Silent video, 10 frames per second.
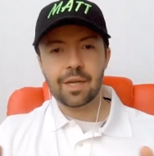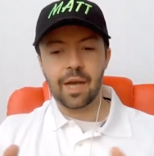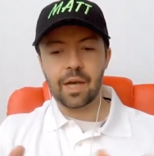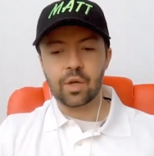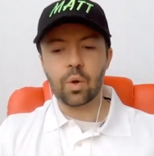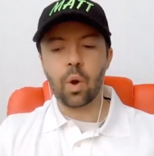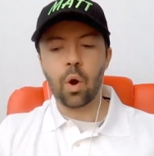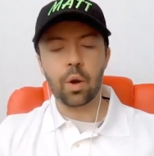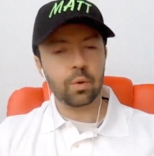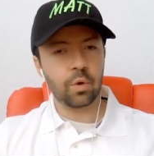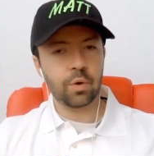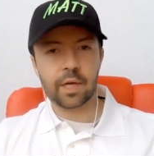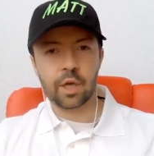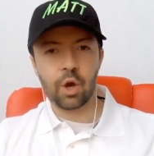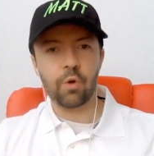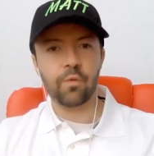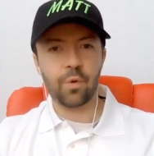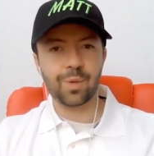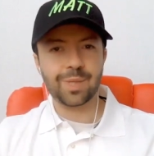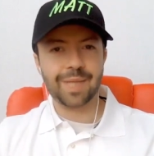Uh, go to autogrow.co
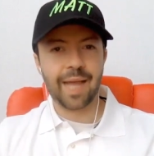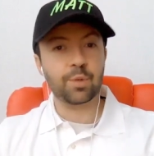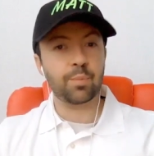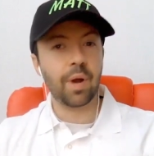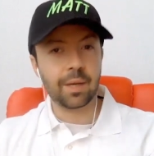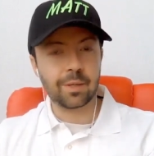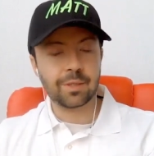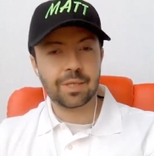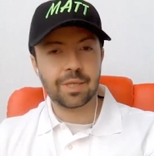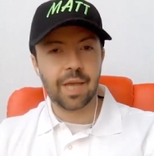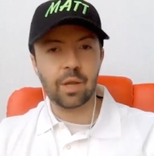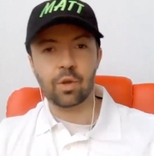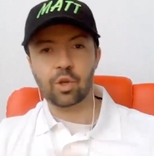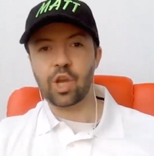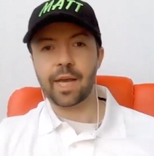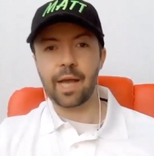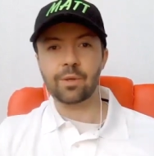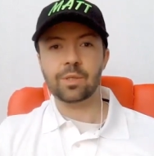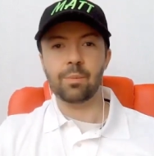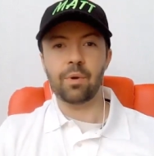forward slash products, and you can check out
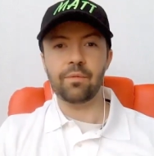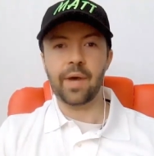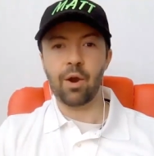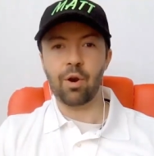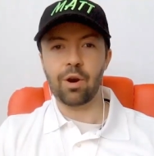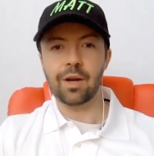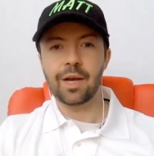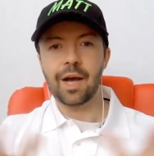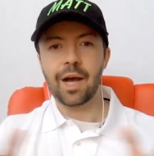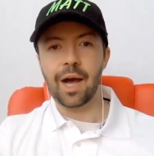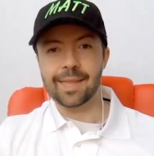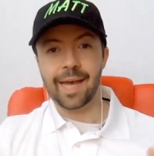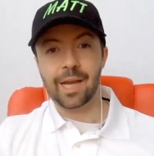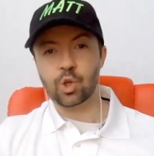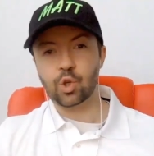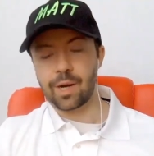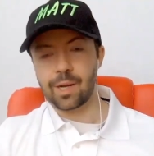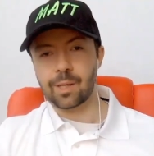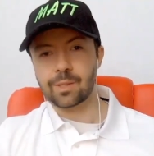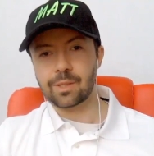some of our online
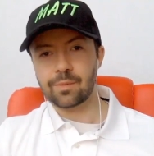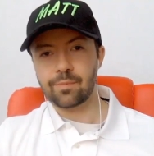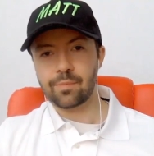trainings.